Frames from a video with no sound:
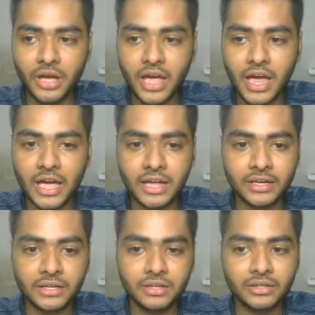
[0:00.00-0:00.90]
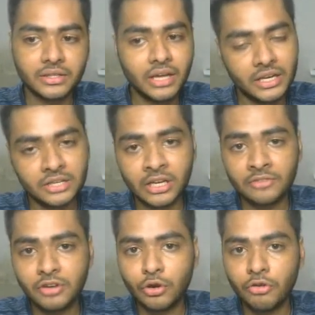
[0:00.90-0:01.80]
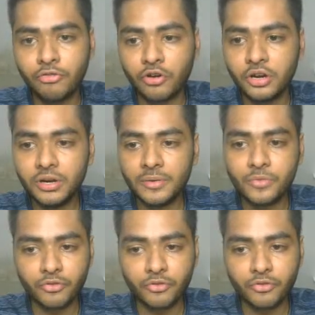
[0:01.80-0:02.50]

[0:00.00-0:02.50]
and then it will go for